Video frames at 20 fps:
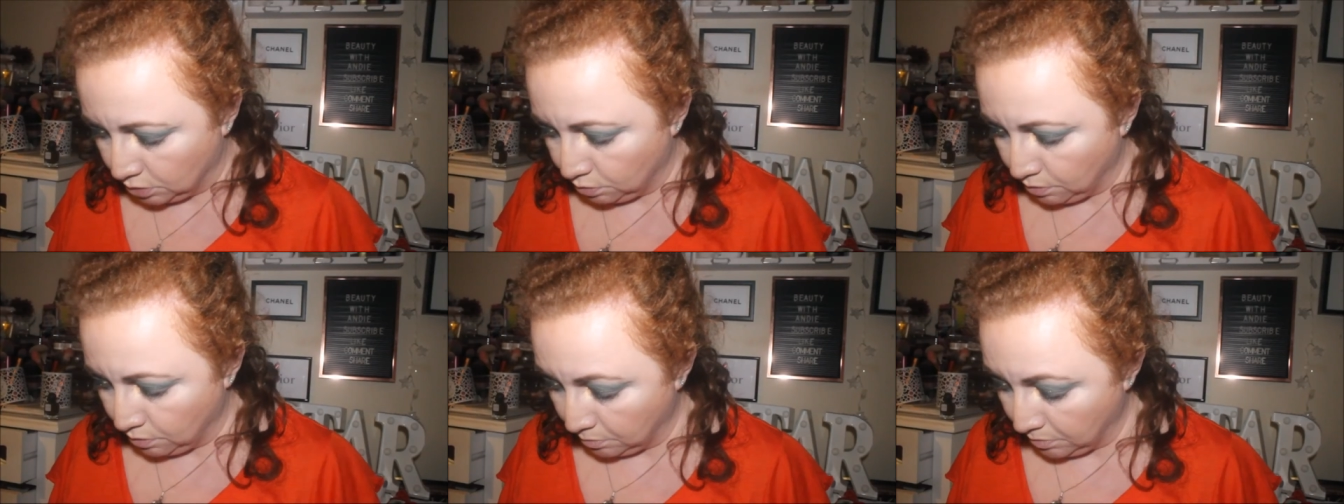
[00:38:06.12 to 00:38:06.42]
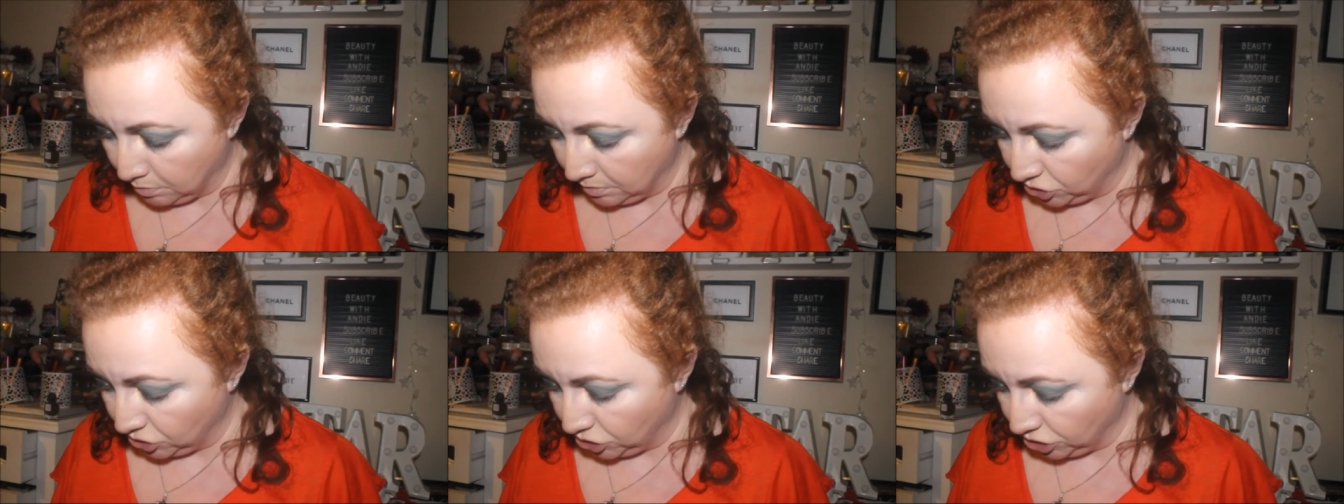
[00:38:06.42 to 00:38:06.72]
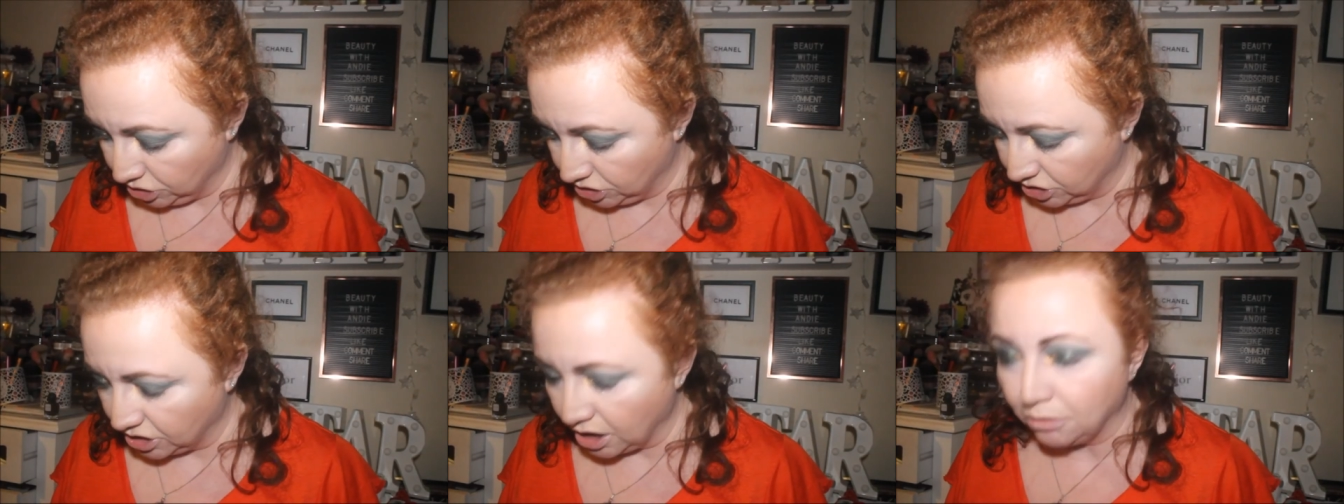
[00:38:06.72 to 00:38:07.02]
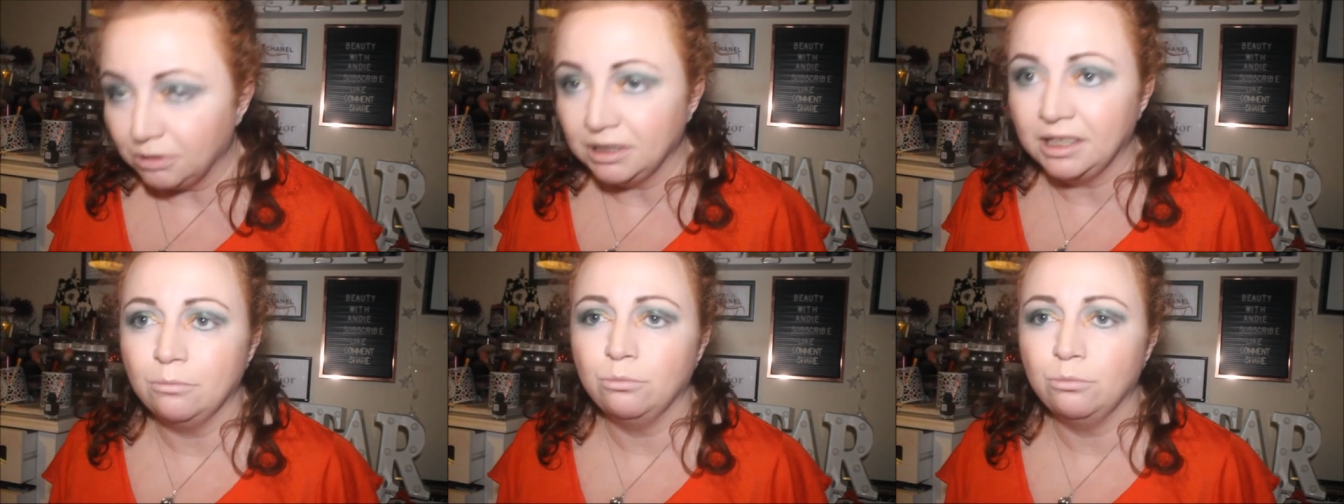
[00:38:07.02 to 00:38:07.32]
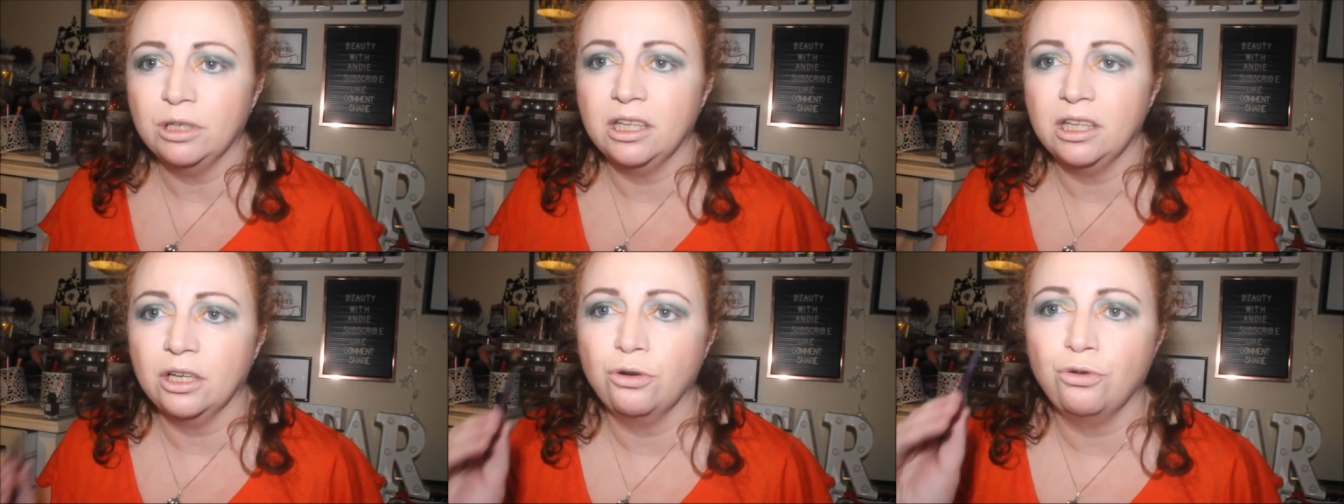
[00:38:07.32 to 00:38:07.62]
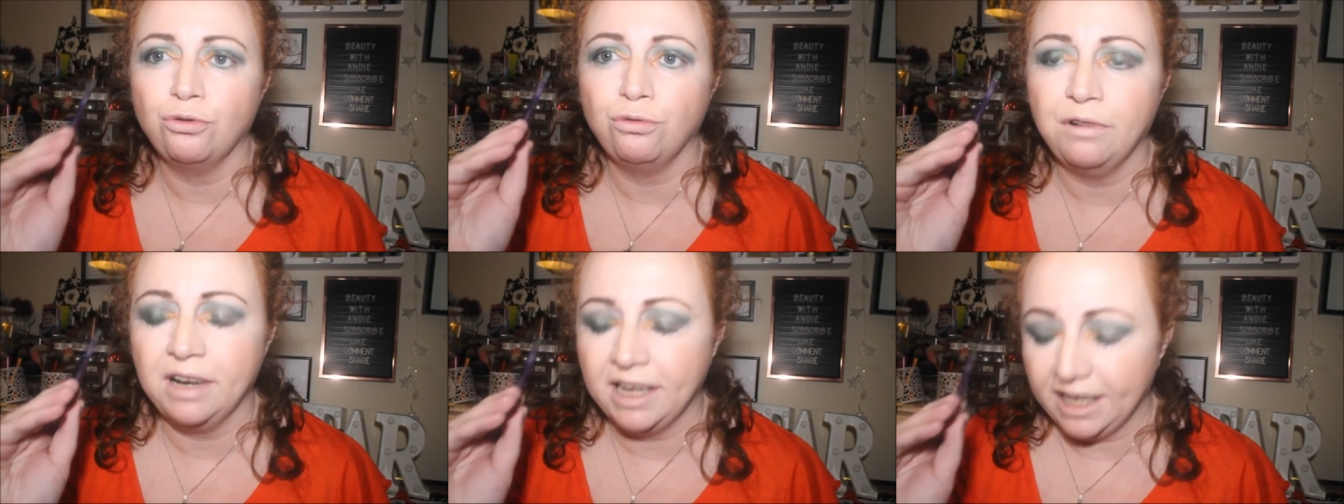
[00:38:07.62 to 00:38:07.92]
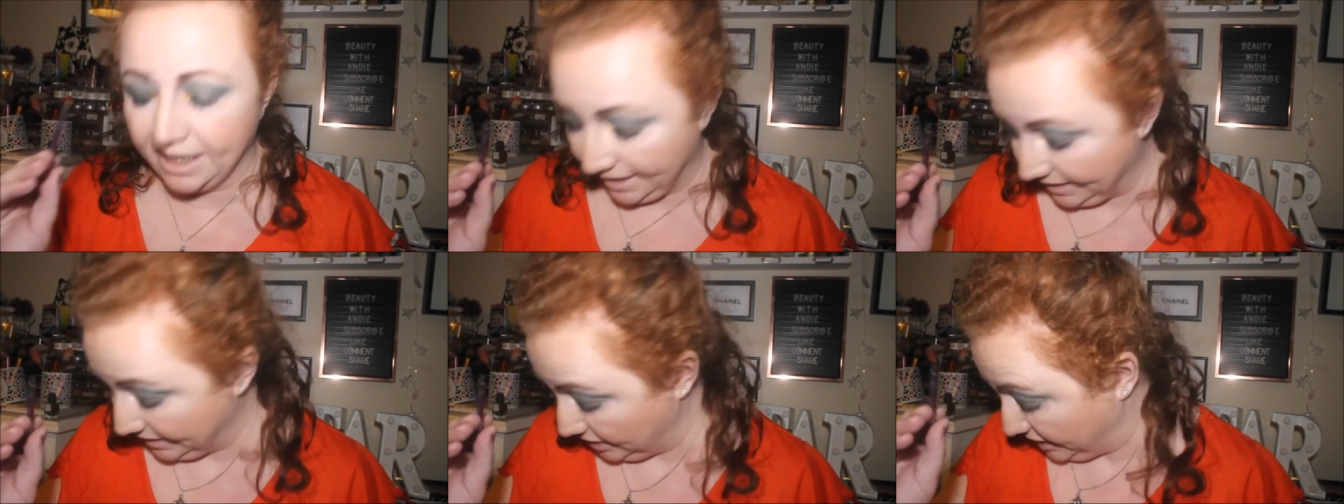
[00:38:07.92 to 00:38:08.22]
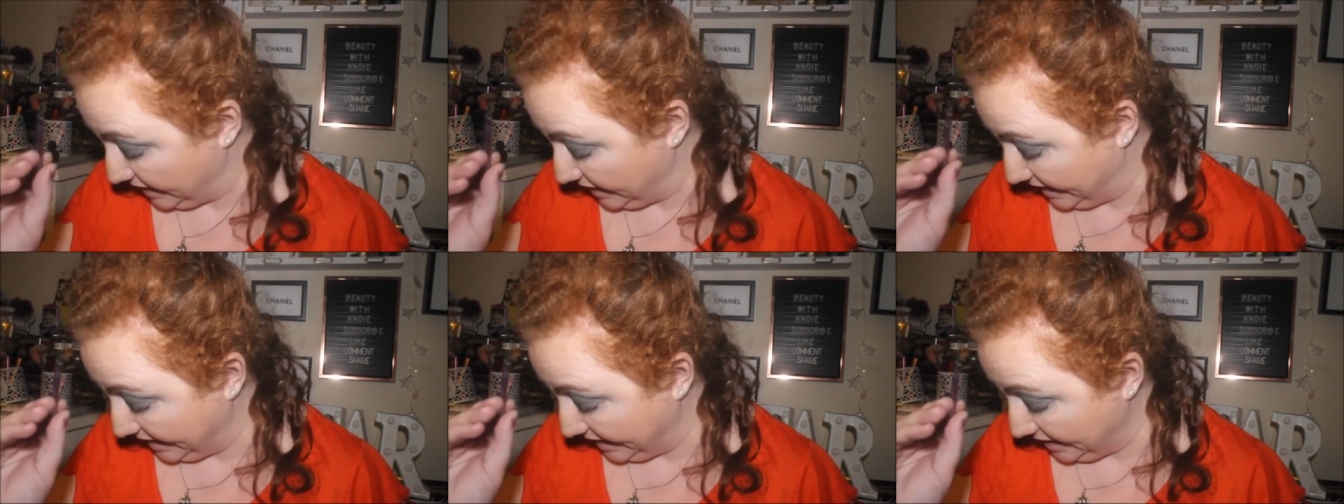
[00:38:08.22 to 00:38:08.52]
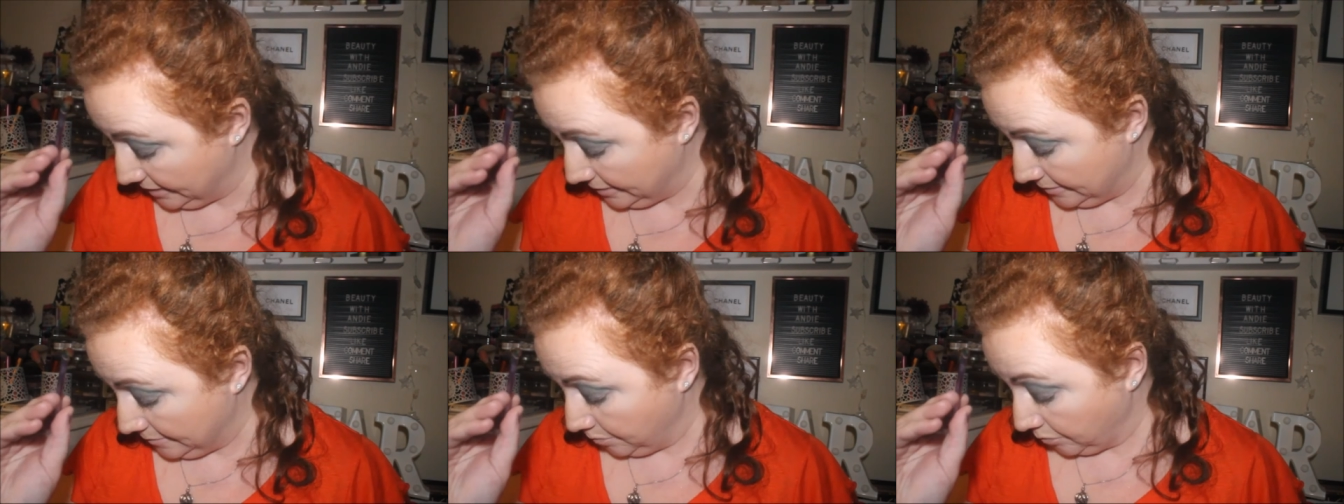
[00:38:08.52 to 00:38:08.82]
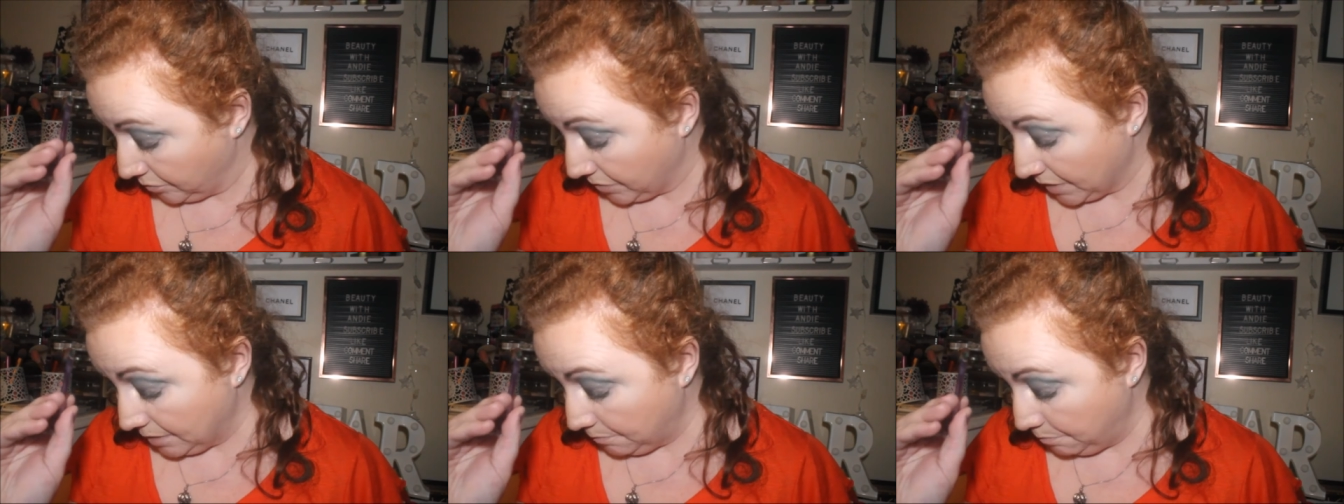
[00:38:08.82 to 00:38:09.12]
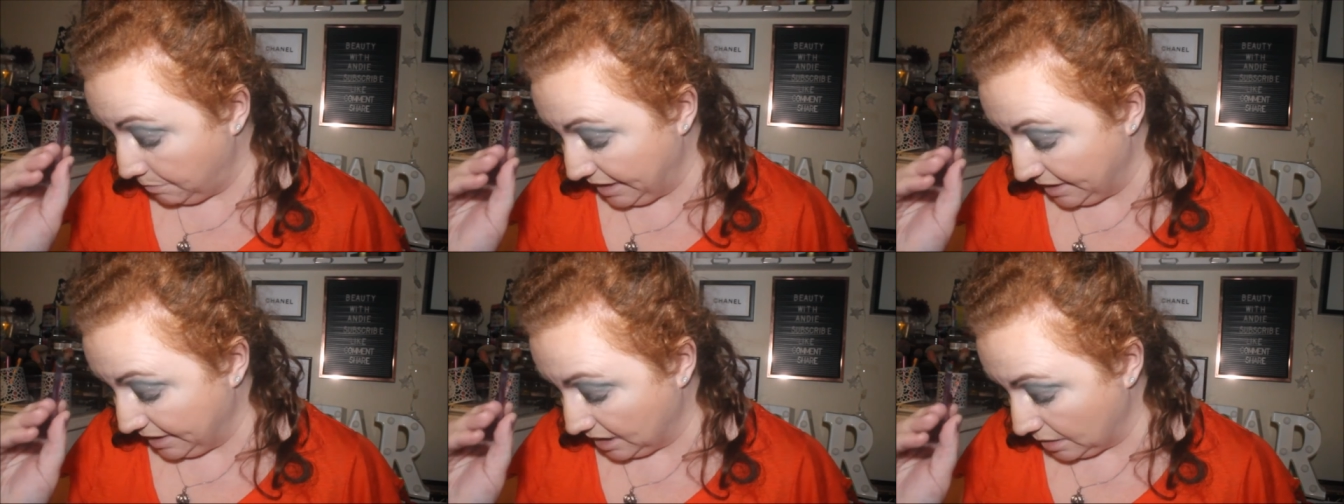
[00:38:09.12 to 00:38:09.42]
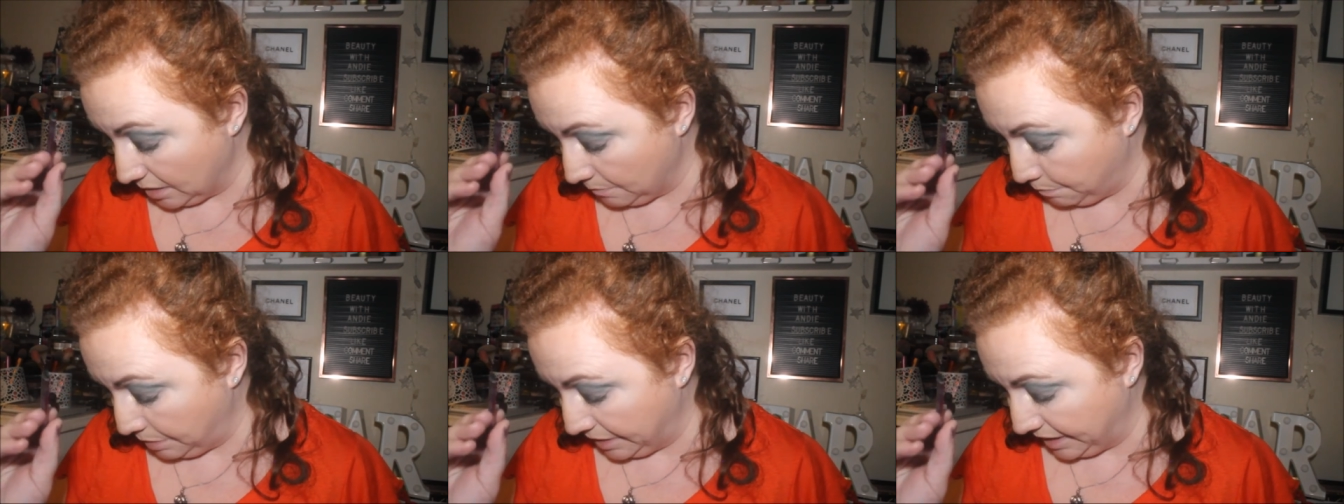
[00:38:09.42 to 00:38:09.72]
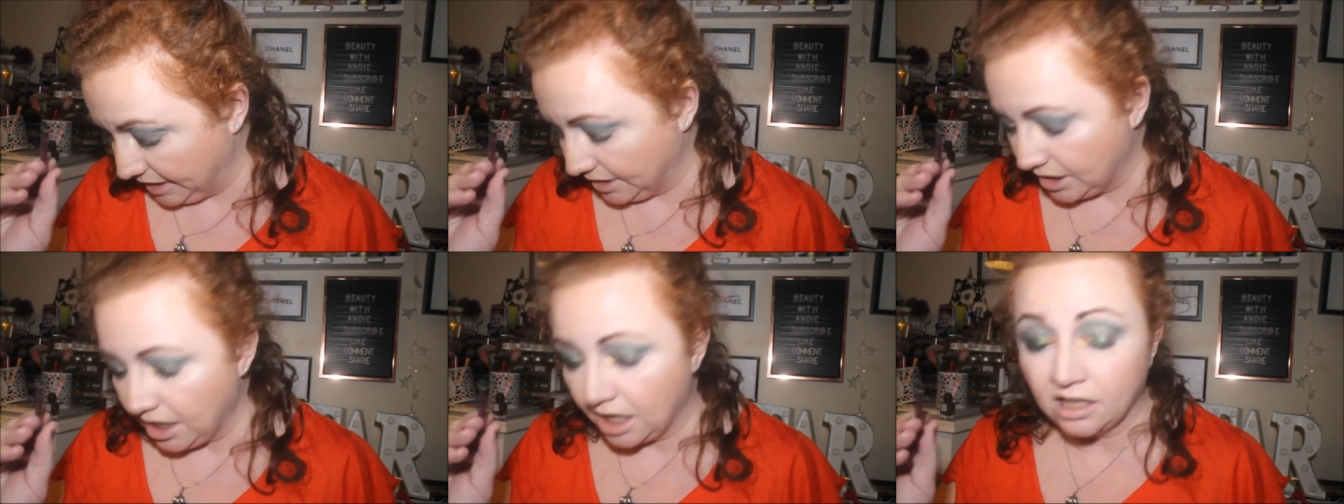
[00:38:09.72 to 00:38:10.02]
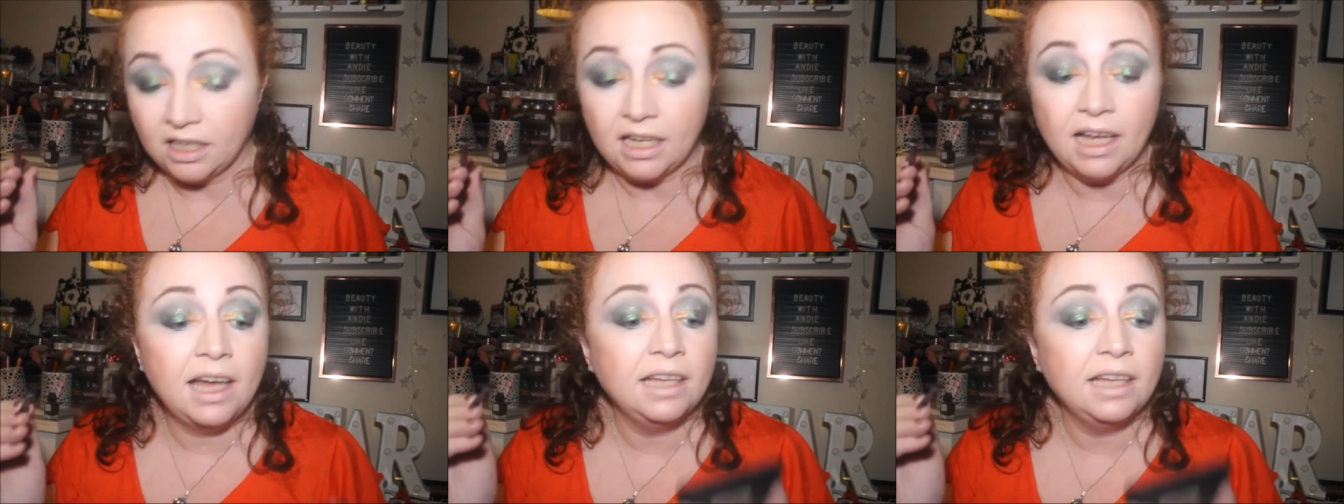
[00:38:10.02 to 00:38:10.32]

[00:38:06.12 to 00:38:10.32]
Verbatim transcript: So I'm just going in with a green, the Big Peacock